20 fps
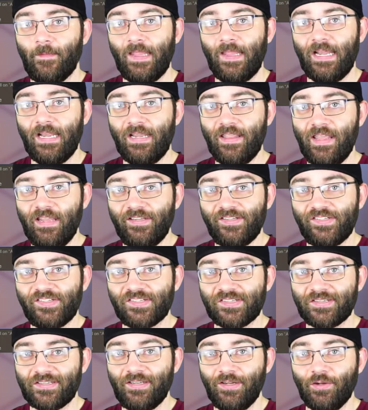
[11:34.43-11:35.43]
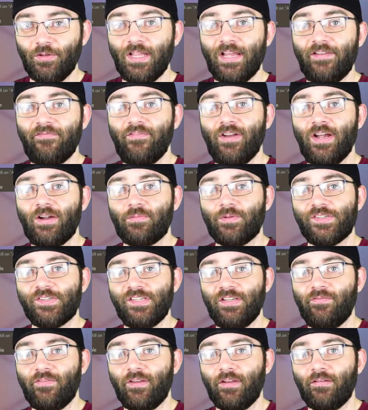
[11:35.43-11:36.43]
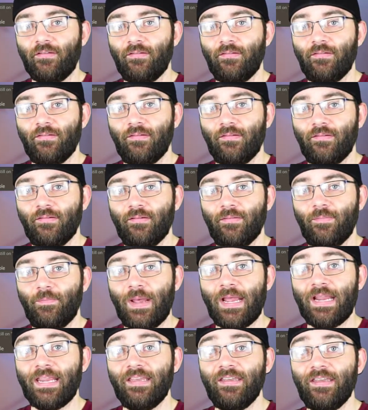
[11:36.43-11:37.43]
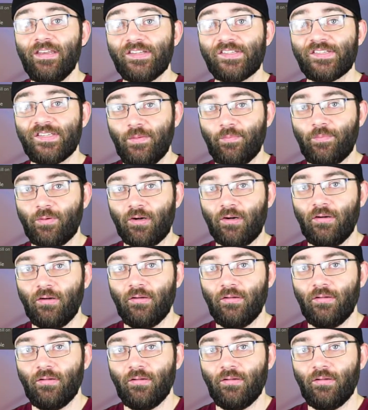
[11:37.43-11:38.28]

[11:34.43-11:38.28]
and they still have not received it. Back in December.